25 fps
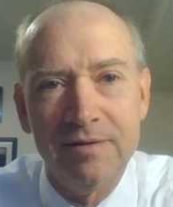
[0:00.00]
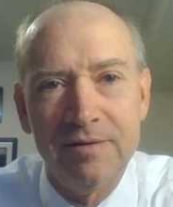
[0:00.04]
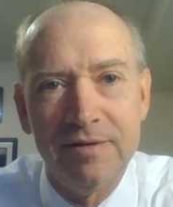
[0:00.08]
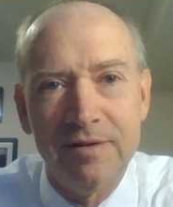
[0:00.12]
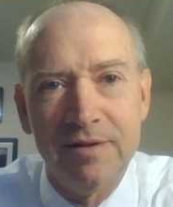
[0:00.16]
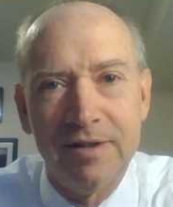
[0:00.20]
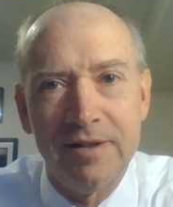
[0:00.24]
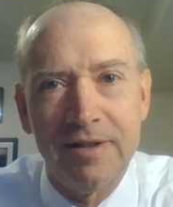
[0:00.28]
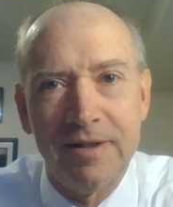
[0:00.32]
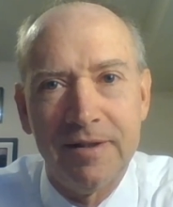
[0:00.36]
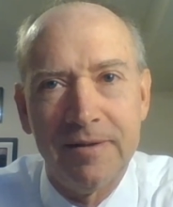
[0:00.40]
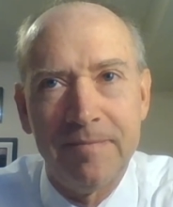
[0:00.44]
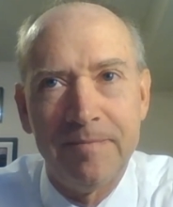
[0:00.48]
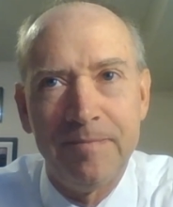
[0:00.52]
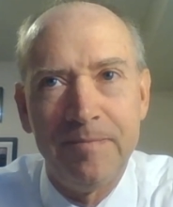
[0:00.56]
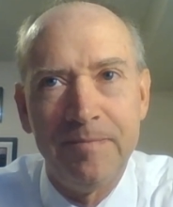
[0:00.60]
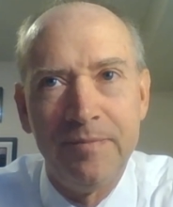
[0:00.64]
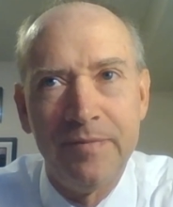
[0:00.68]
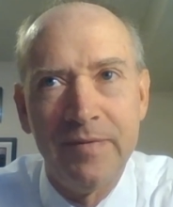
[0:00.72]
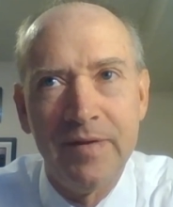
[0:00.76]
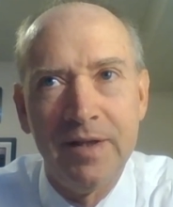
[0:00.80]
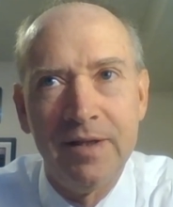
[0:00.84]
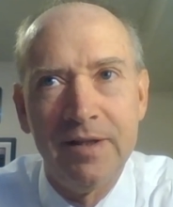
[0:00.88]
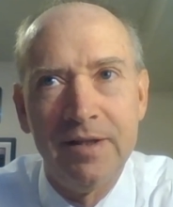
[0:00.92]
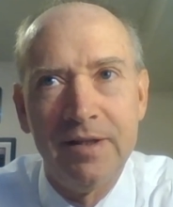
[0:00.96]

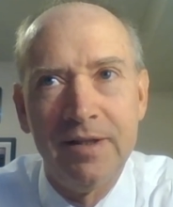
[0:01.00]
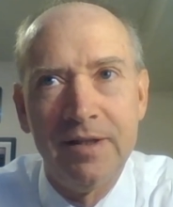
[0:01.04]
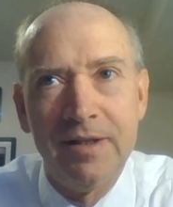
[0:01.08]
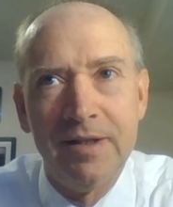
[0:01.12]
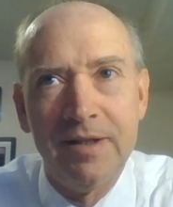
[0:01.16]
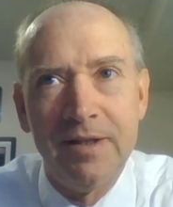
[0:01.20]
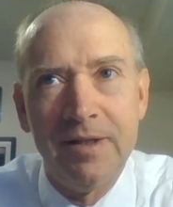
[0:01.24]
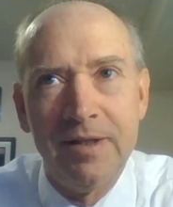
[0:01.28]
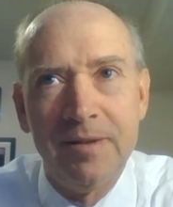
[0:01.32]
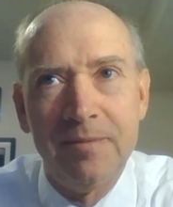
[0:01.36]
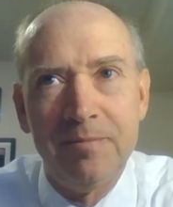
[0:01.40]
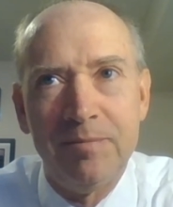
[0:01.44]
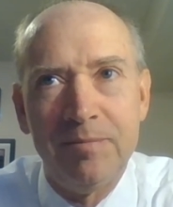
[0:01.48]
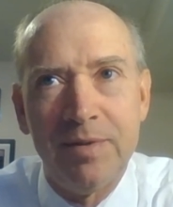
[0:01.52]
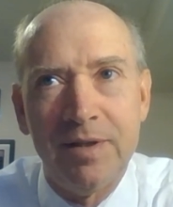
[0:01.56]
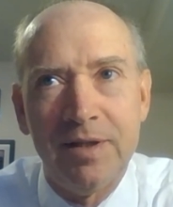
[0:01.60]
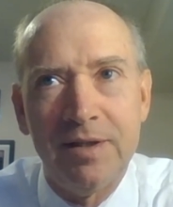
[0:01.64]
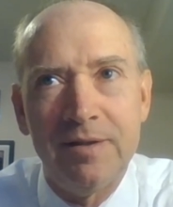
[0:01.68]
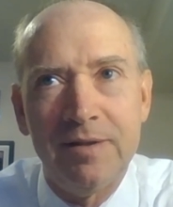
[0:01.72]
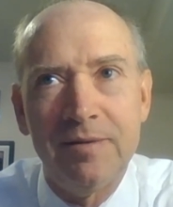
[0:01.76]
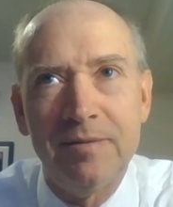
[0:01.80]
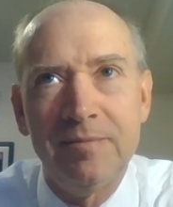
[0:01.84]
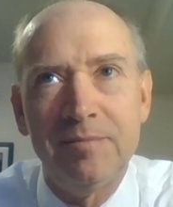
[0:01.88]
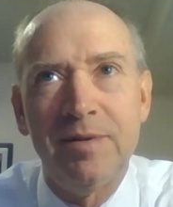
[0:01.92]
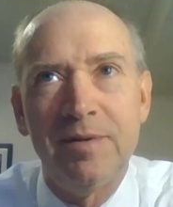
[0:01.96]
But
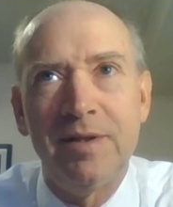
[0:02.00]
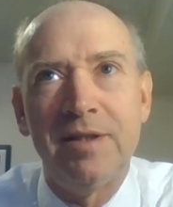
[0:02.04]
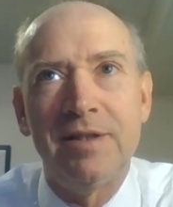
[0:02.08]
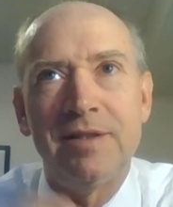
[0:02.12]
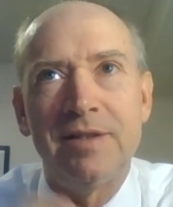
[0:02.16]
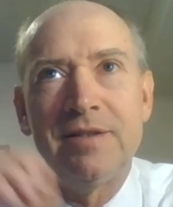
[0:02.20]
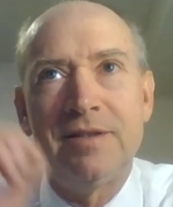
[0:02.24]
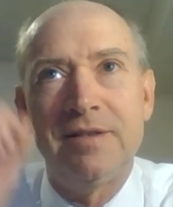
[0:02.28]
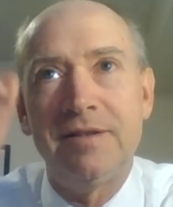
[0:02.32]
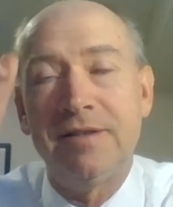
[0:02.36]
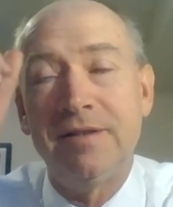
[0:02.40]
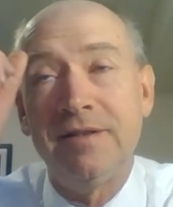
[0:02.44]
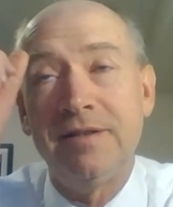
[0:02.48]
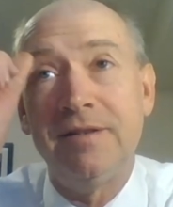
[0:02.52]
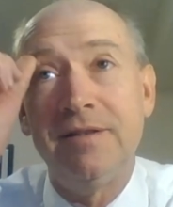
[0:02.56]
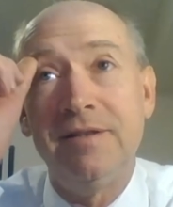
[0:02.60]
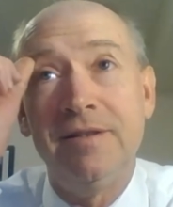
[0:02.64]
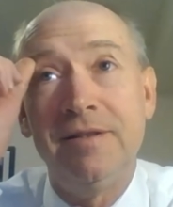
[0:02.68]
it's,